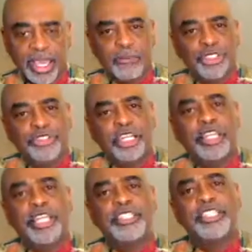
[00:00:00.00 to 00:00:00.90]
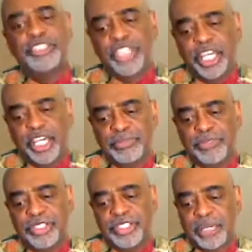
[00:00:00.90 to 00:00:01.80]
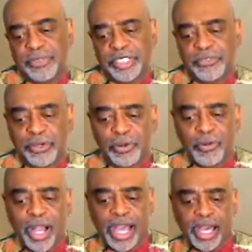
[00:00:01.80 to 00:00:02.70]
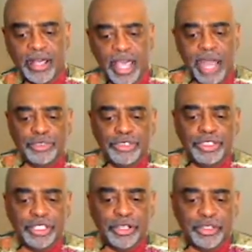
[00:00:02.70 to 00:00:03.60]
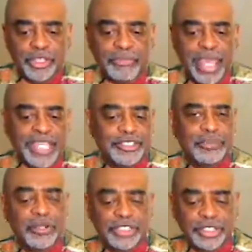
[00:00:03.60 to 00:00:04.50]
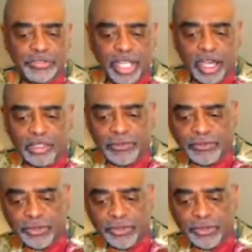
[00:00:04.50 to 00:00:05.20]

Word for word: I want you to look at this changed perception for a while. I want you to turn your mind to the person you call a